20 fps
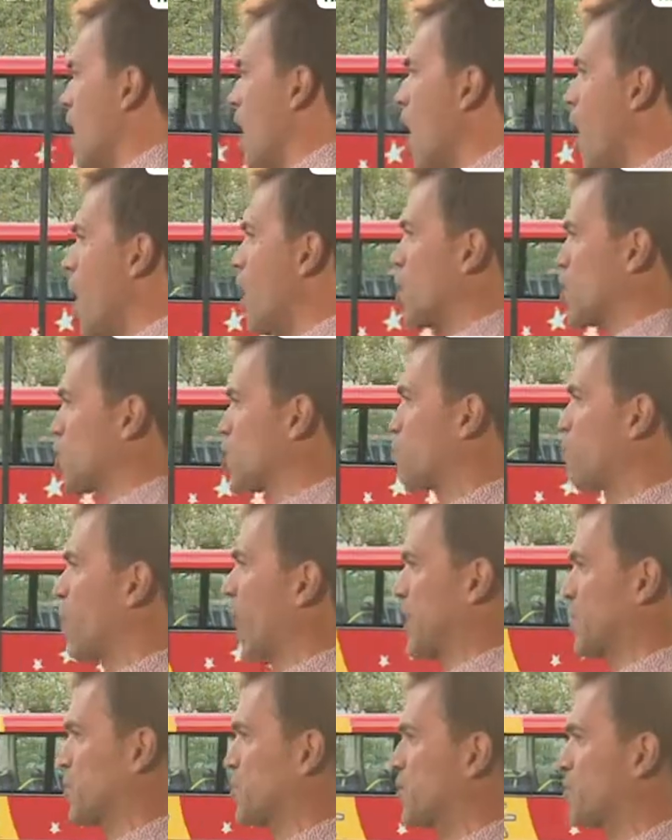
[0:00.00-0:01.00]
arch
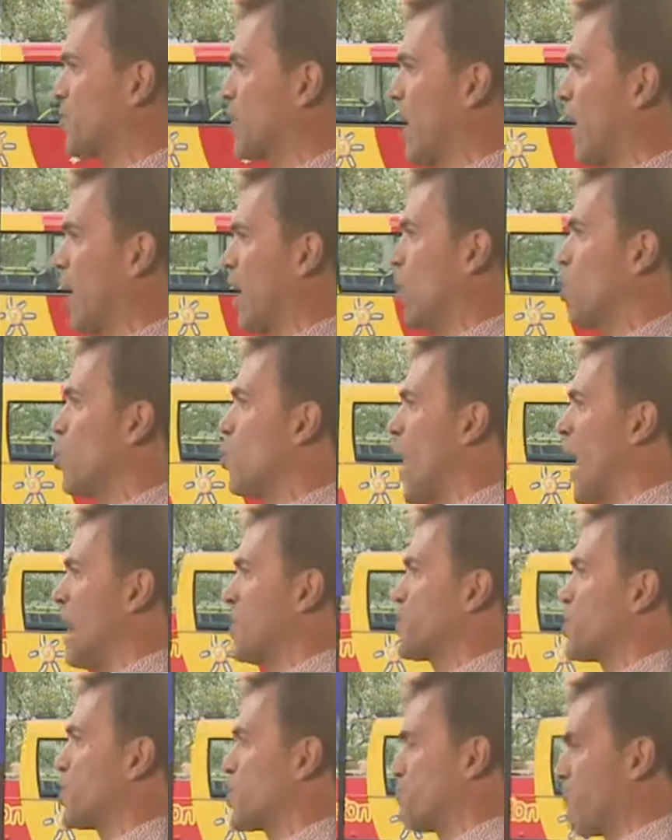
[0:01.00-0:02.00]
Brexiteer, who
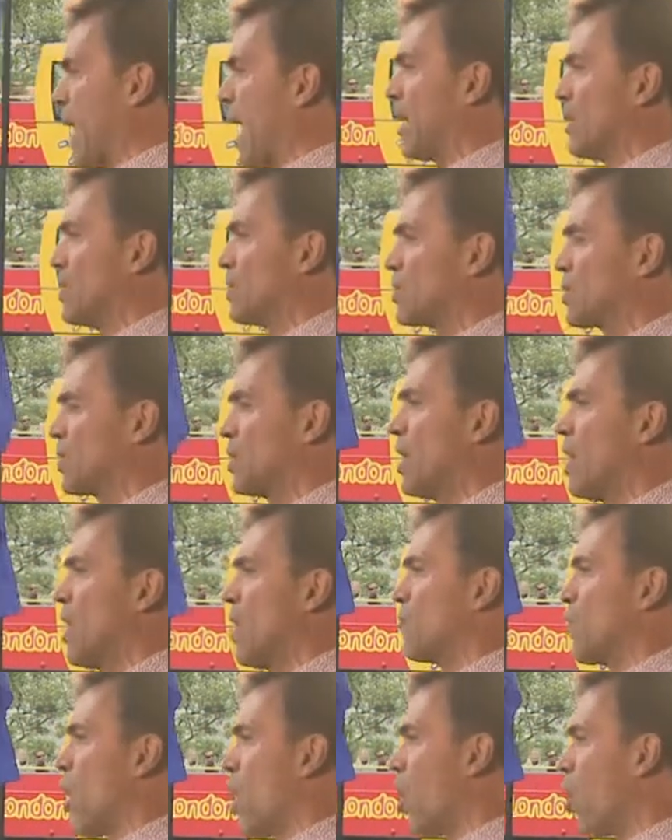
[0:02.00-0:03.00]
has spent
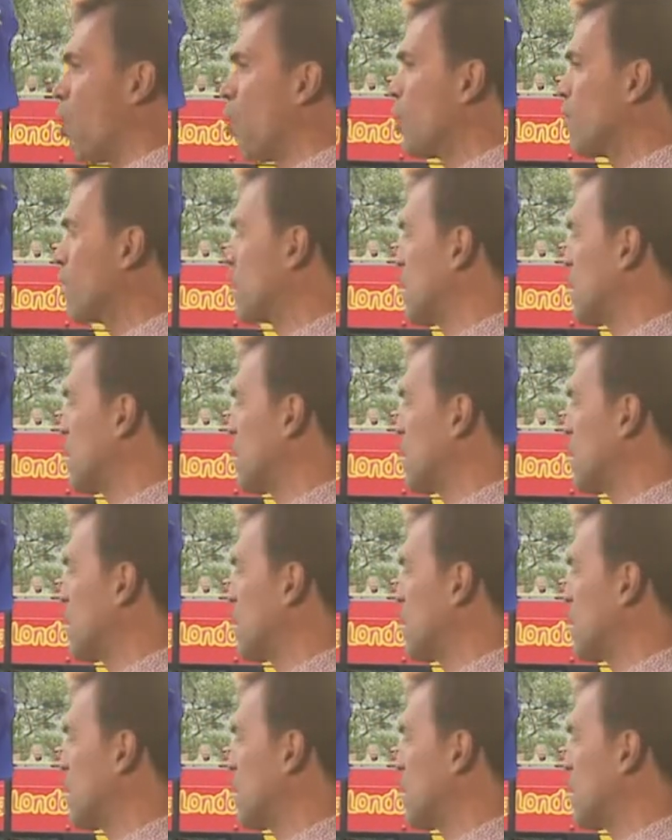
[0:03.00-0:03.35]
the whole